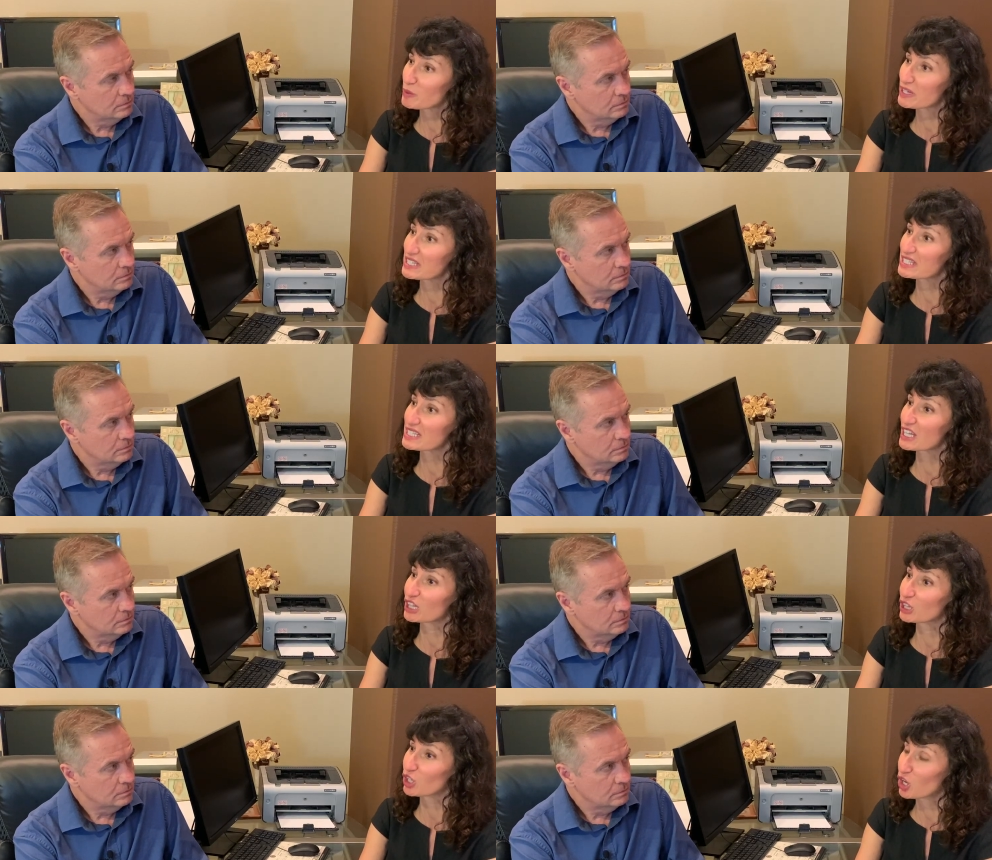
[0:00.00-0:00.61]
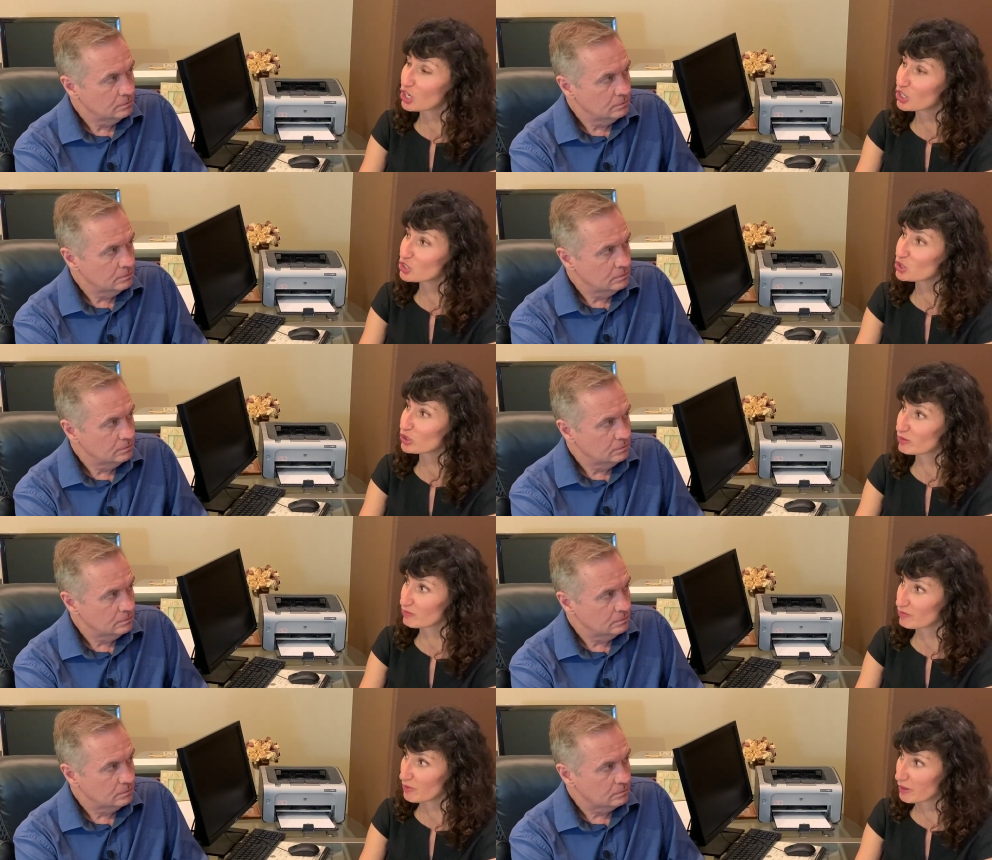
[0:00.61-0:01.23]
Speaker 1: because it's a
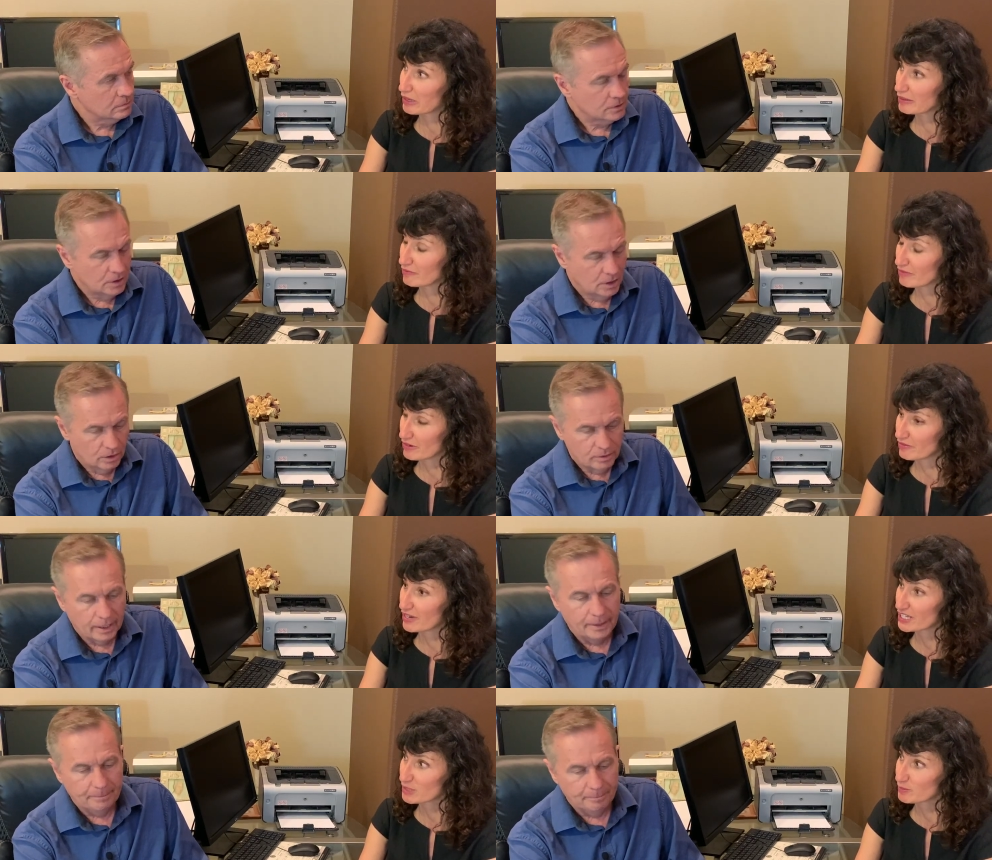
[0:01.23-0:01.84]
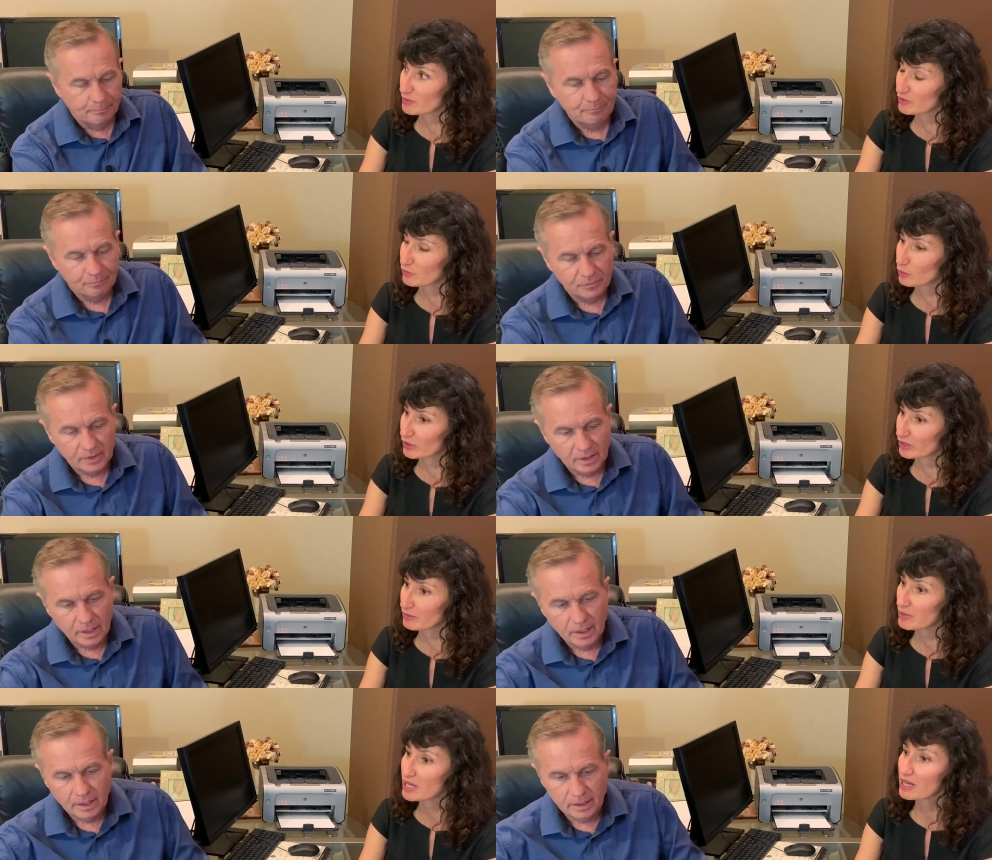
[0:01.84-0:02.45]
long-term investment
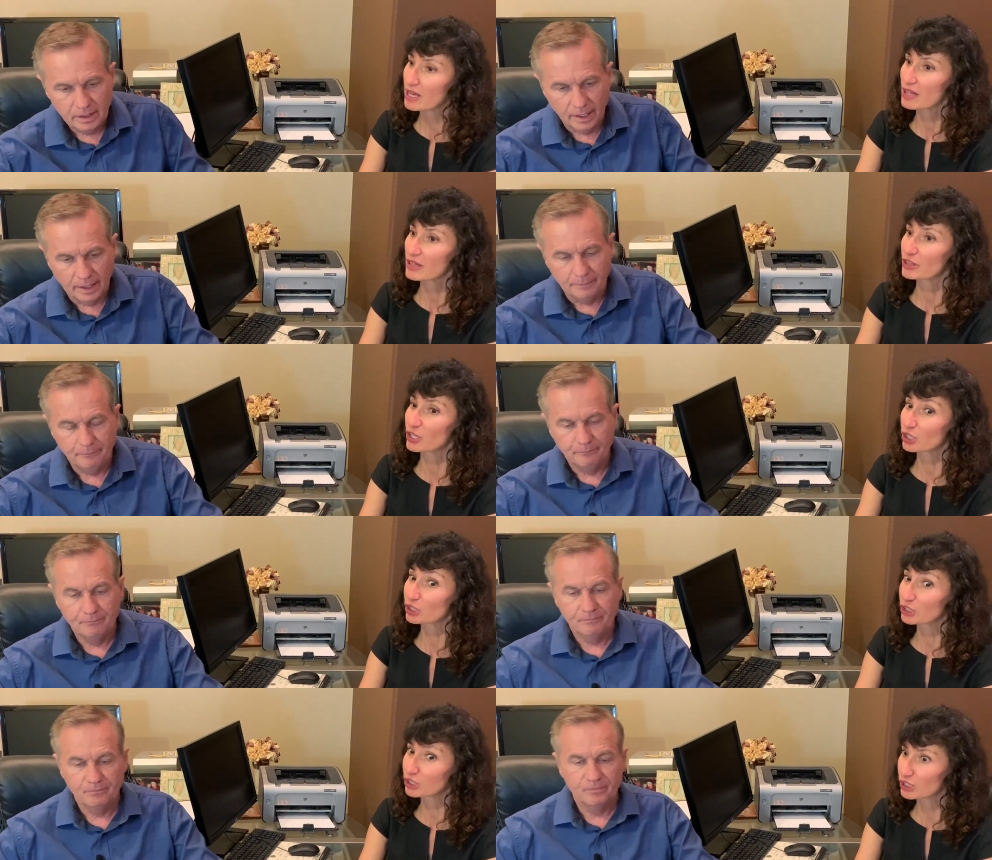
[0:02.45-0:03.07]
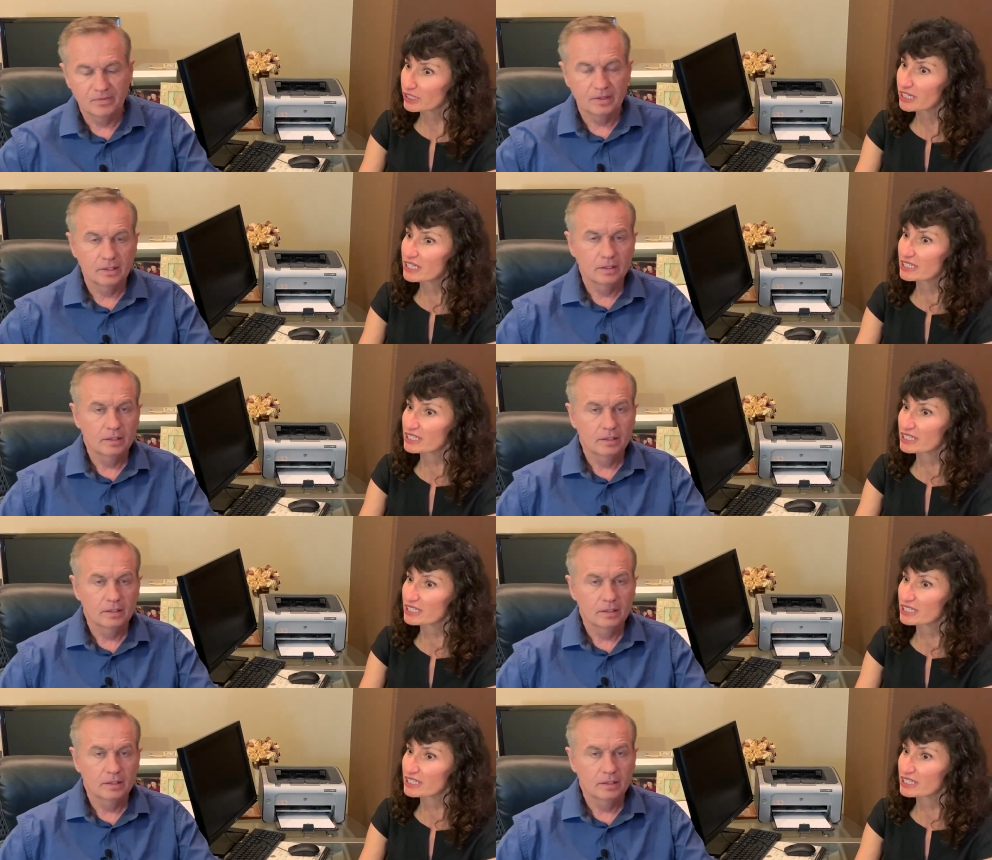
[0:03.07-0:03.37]
for them. Yeah. They're looking